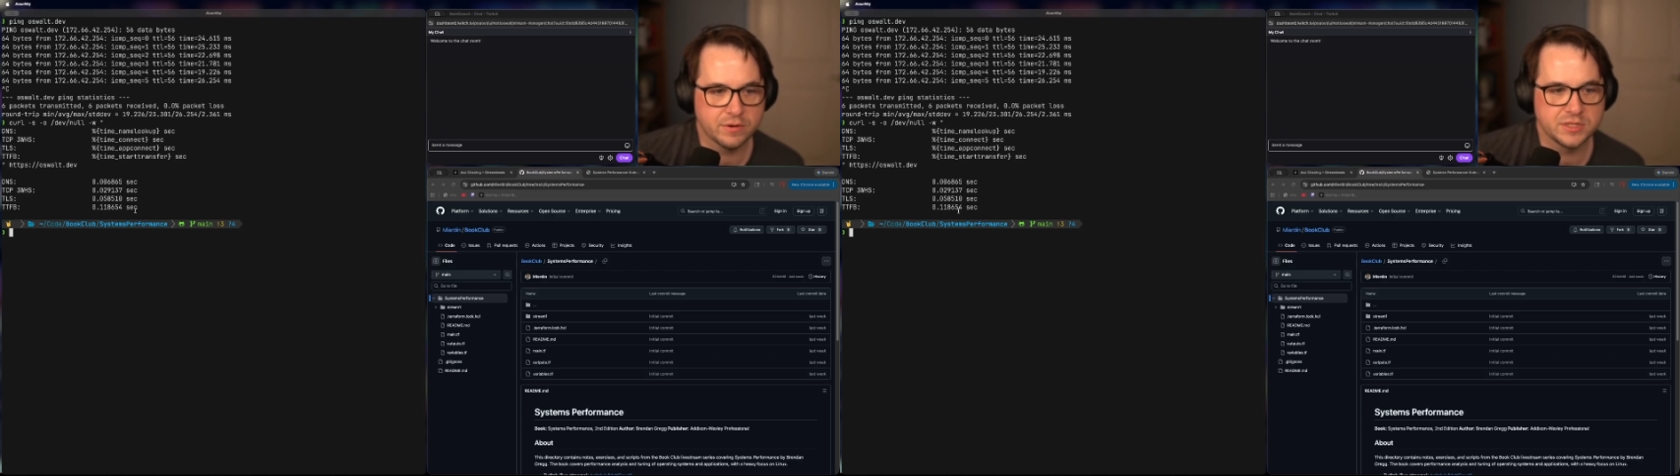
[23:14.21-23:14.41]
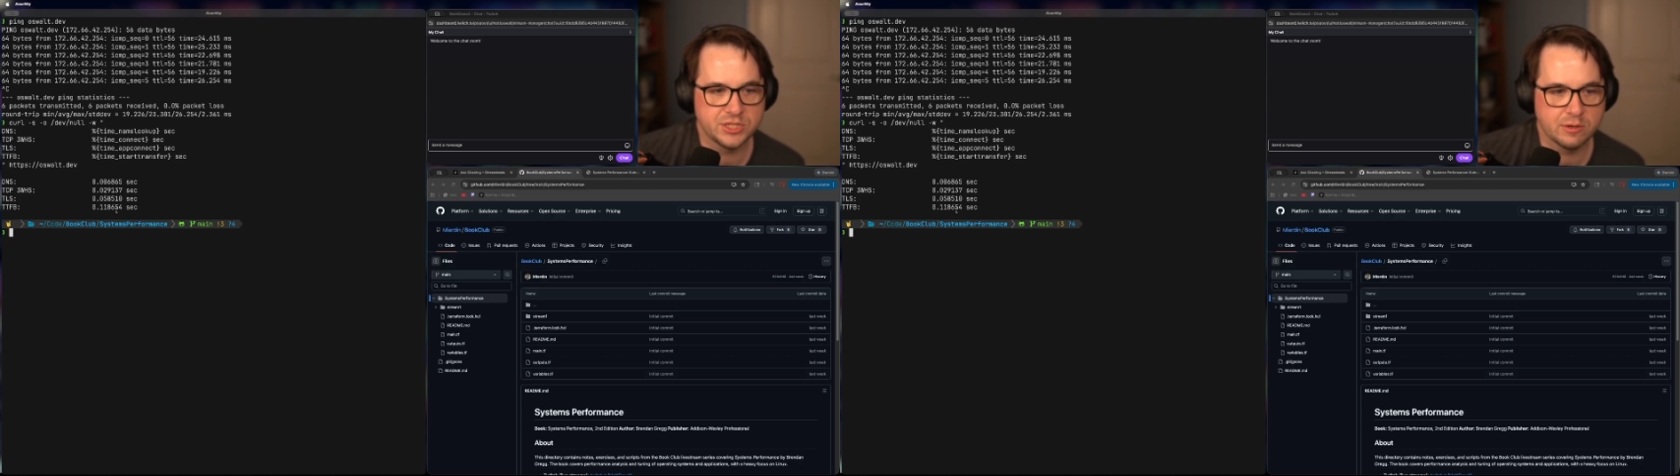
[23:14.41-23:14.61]

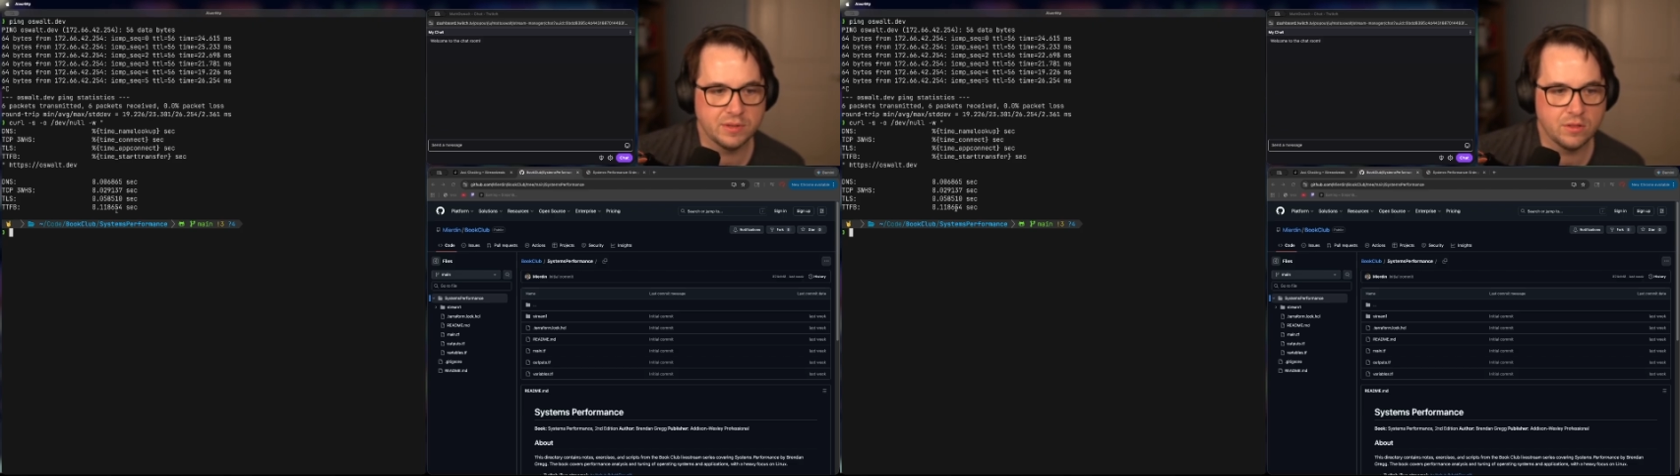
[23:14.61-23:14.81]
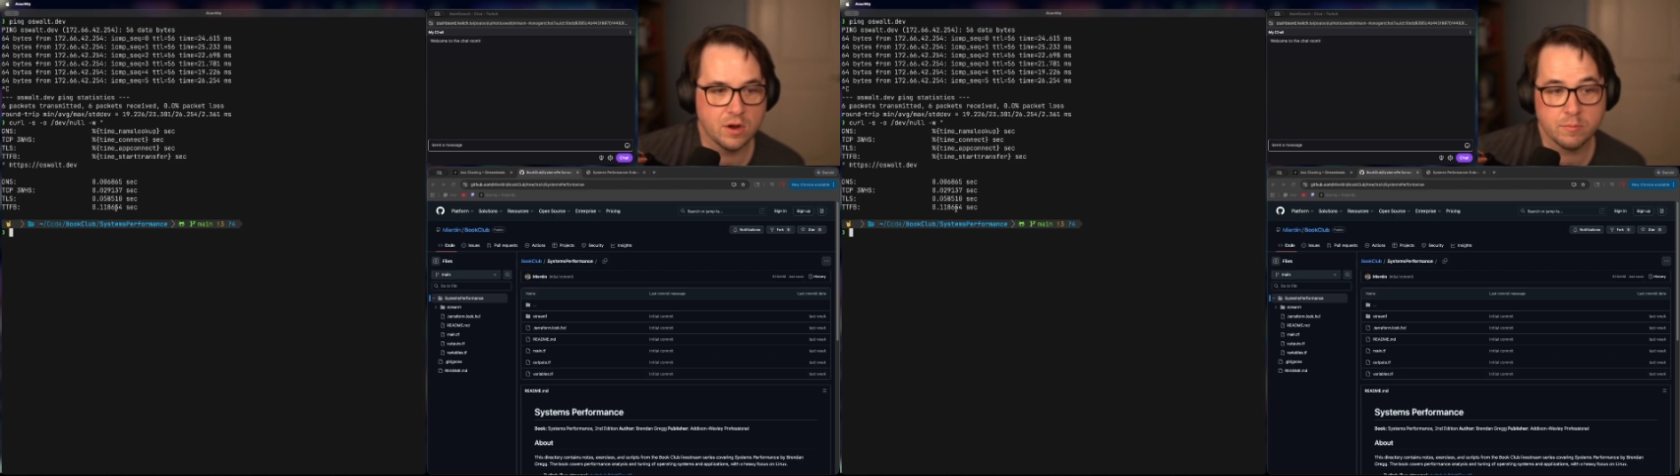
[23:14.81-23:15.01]

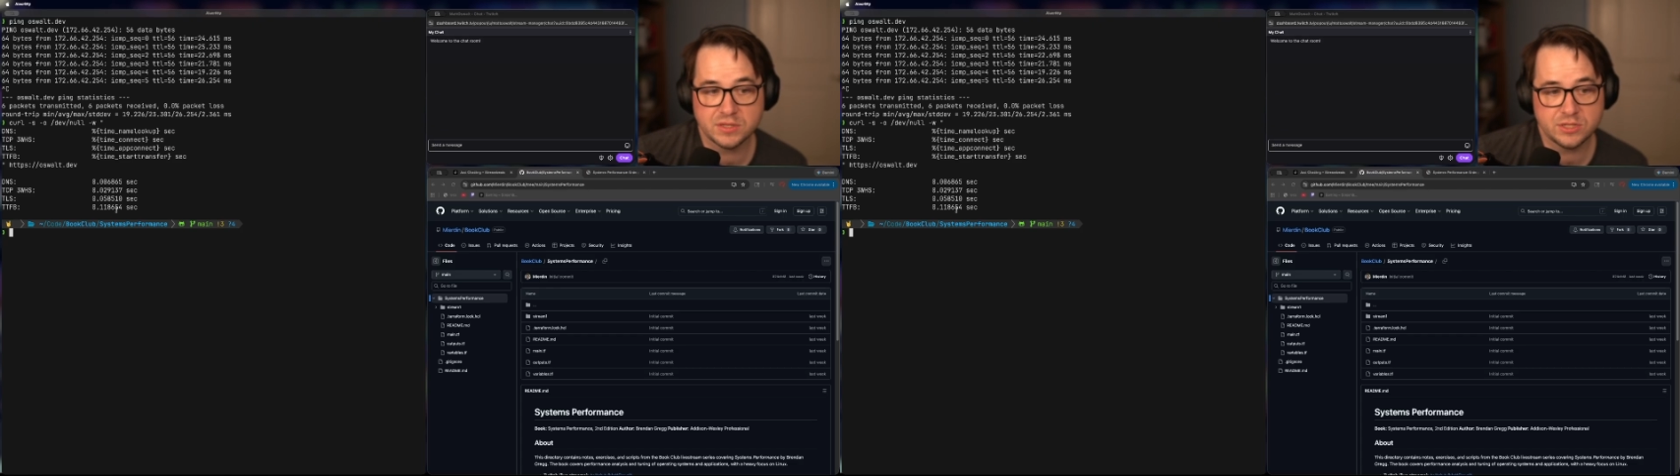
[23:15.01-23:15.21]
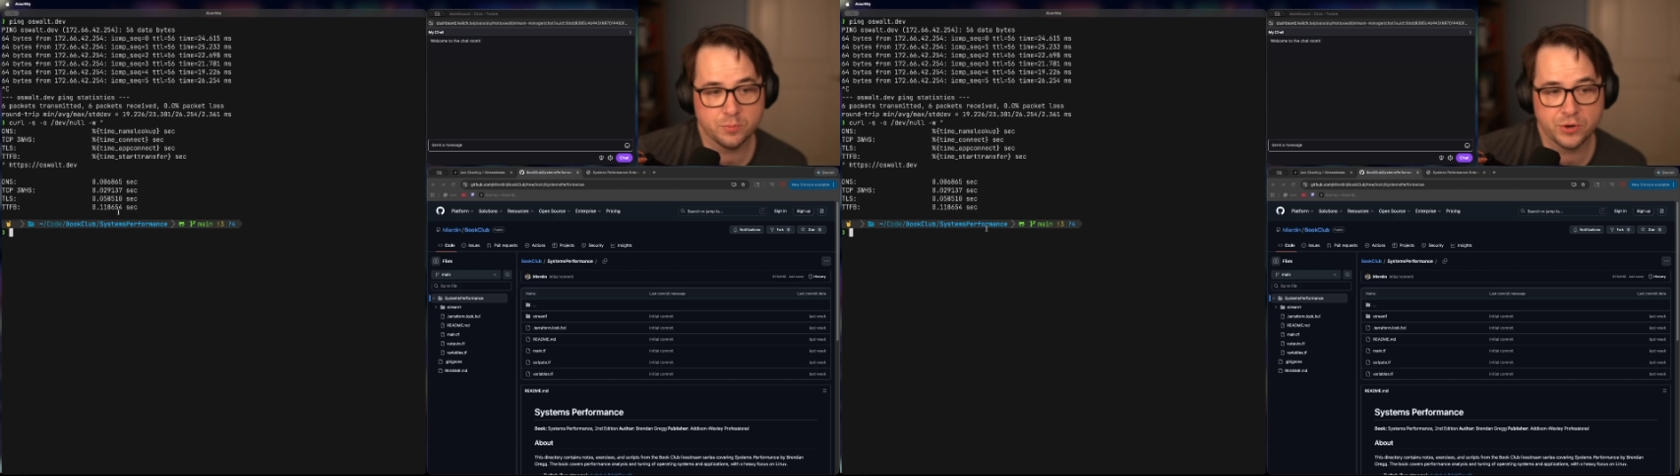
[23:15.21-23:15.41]
considerably longer, but
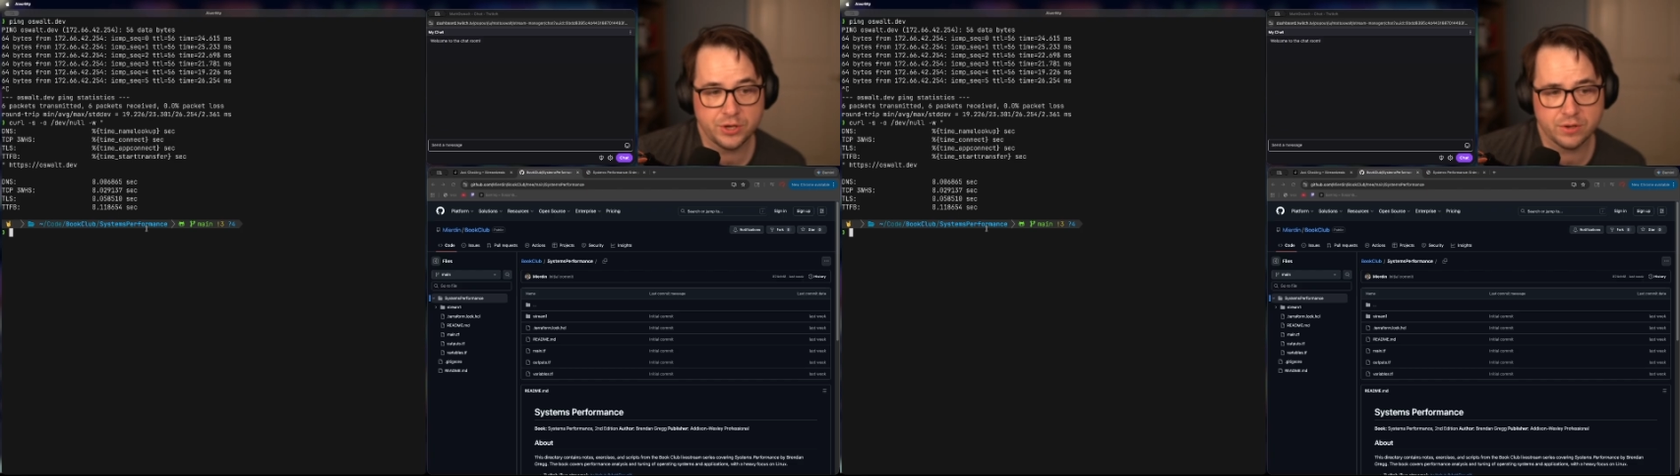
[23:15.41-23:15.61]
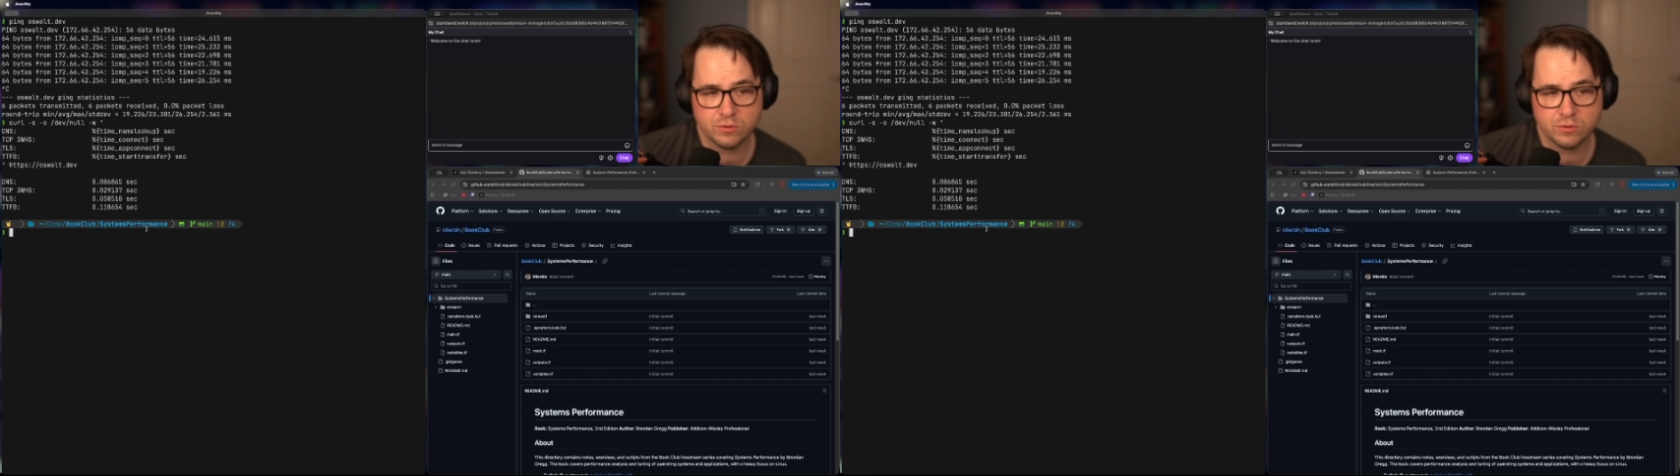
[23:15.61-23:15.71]
still pretty good.